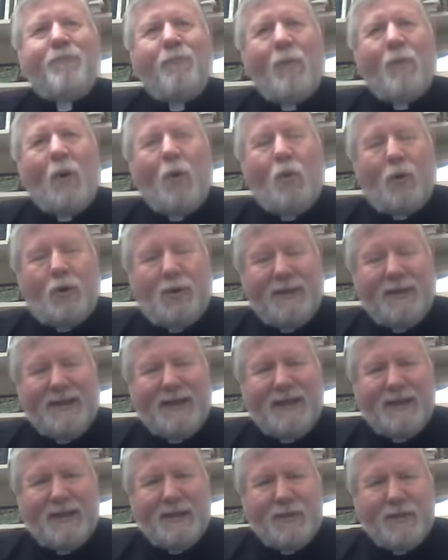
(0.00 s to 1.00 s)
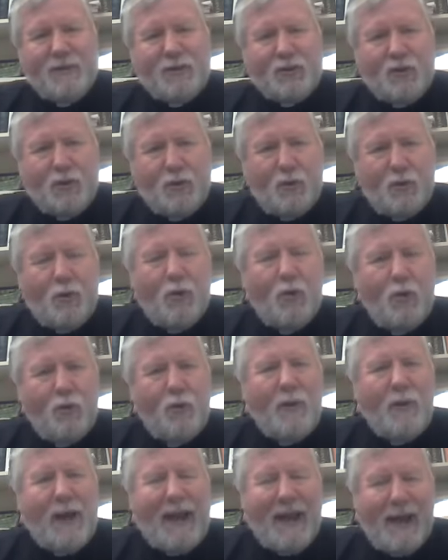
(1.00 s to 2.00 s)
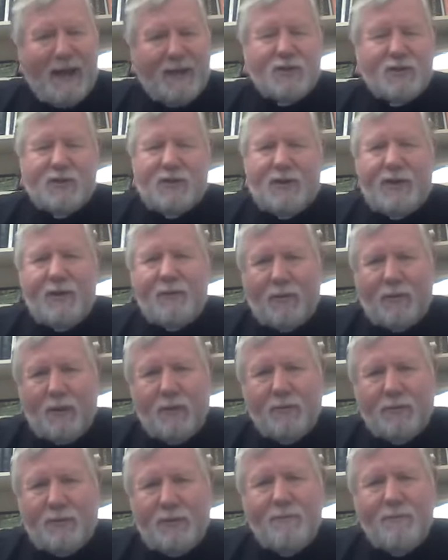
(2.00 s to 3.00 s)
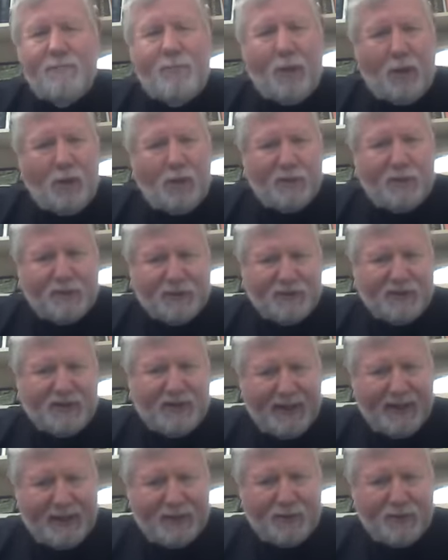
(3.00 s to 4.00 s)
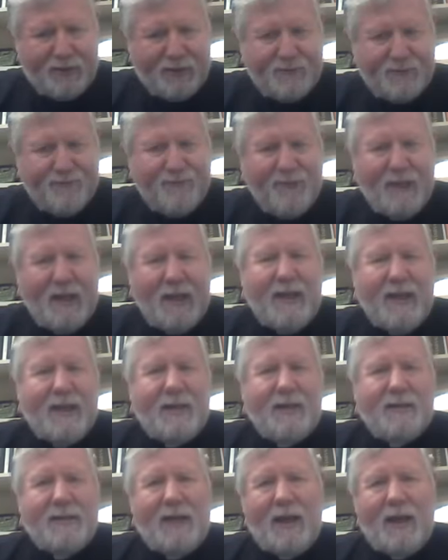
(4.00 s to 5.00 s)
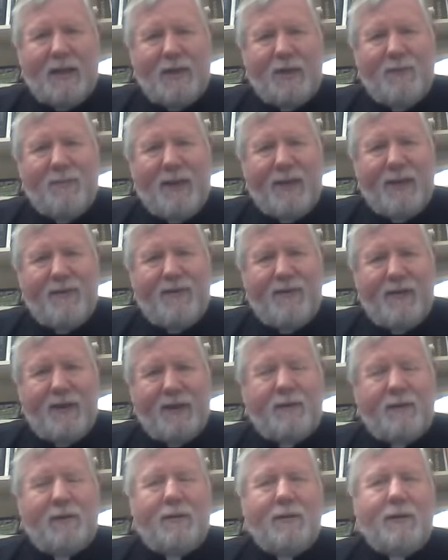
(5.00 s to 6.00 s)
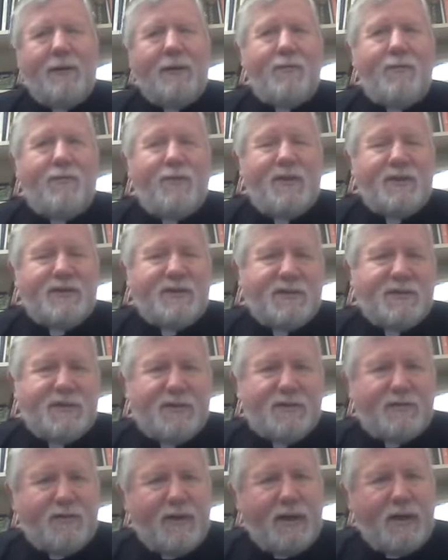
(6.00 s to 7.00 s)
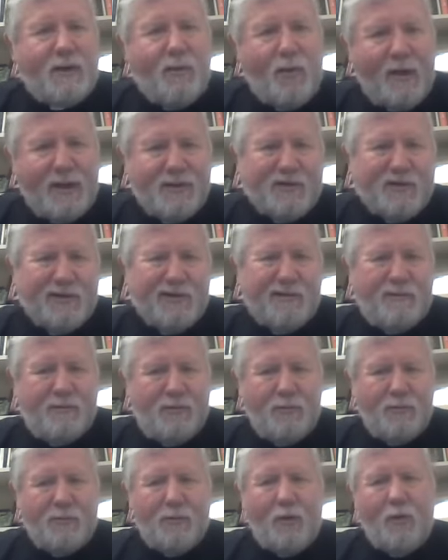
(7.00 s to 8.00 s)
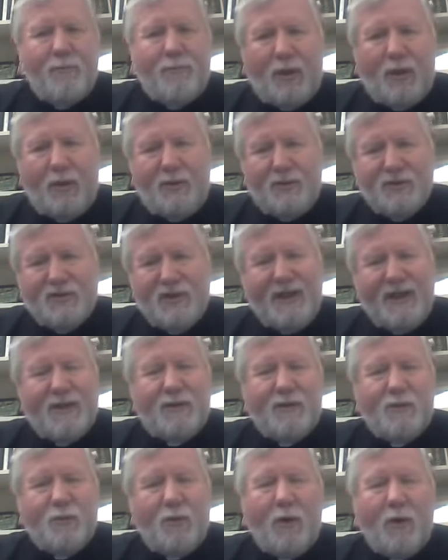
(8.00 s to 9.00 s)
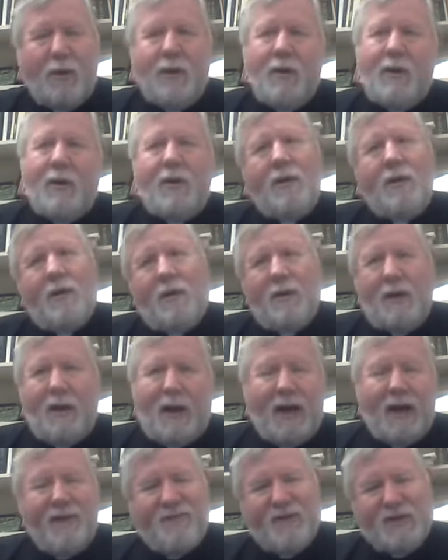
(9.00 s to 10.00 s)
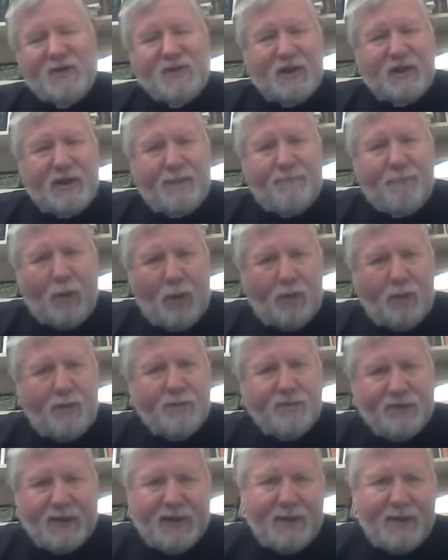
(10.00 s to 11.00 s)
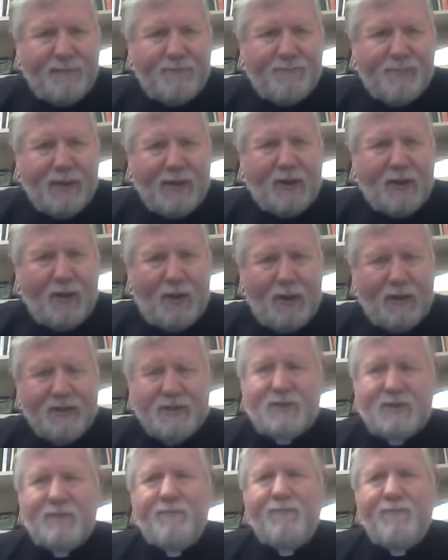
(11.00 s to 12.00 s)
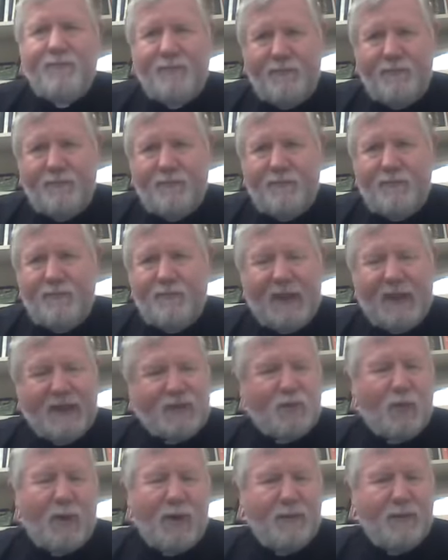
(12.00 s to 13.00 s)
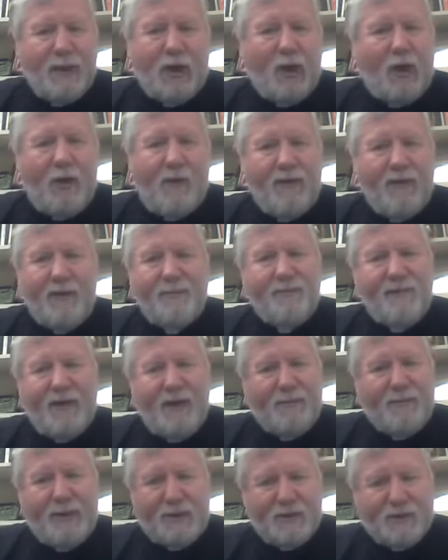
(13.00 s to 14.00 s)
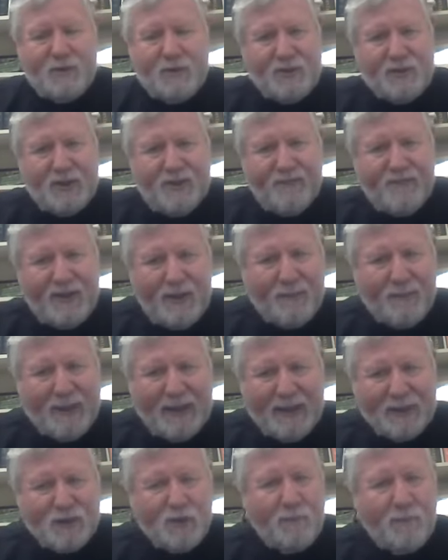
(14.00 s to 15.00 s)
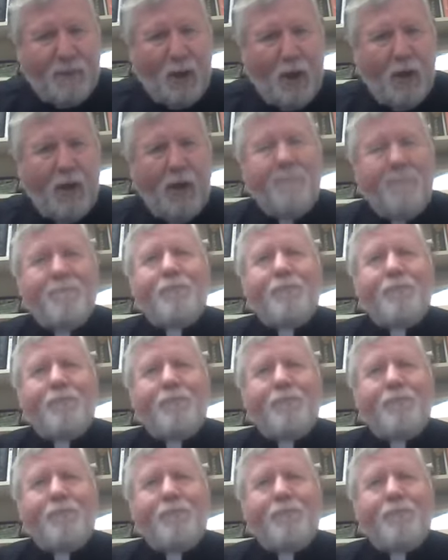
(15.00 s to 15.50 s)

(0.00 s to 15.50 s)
we're going to get into who actually wrote Paul's letters. Now, you might think, oh, this is a trick question. Who wrote Paul's letters? Well, obviously, Paul did, because that's why we call them the epistles of the Apostle Paul.